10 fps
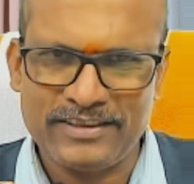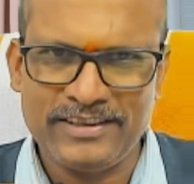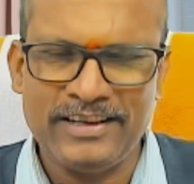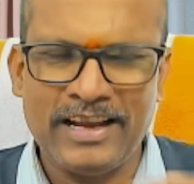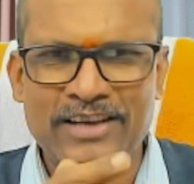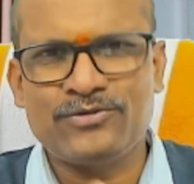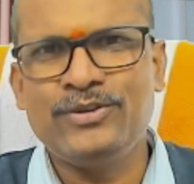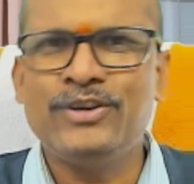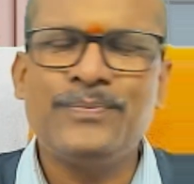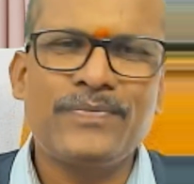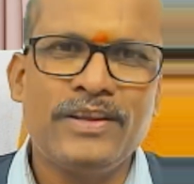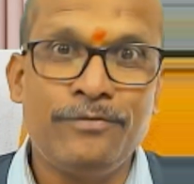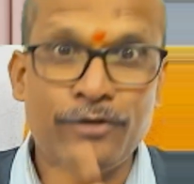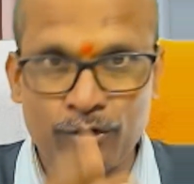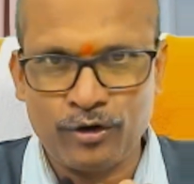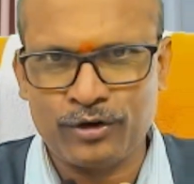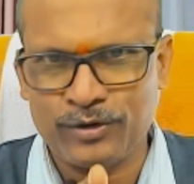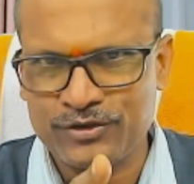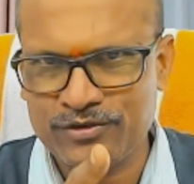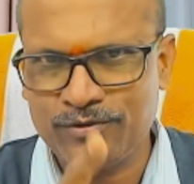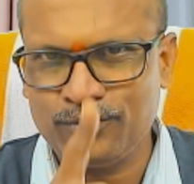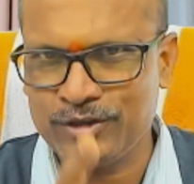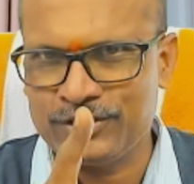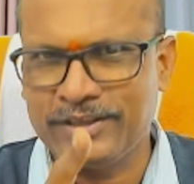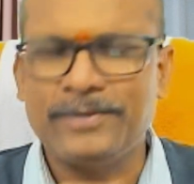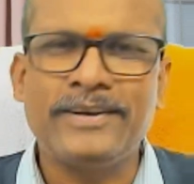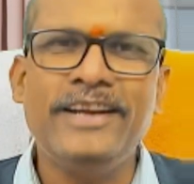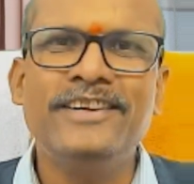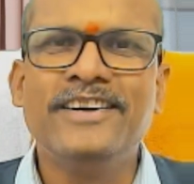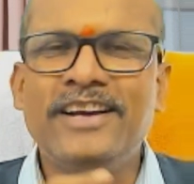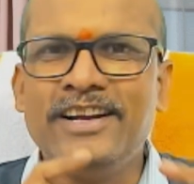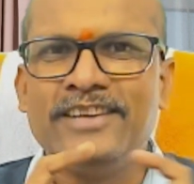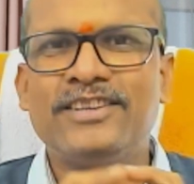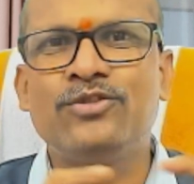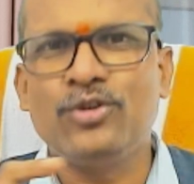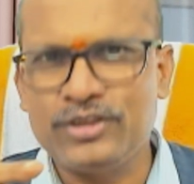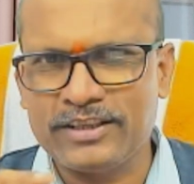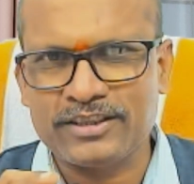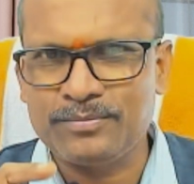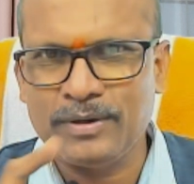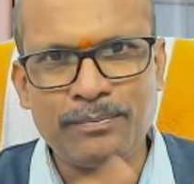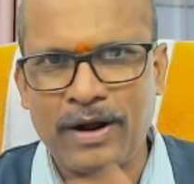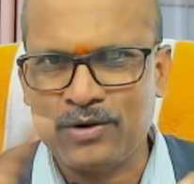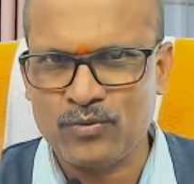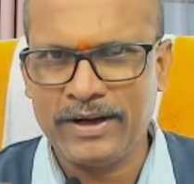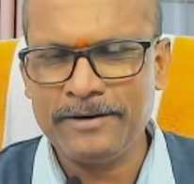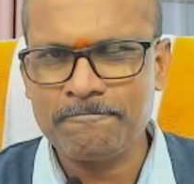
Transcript: In last video, if you have not watched, watch it, right? So, Dosha assessment part 1.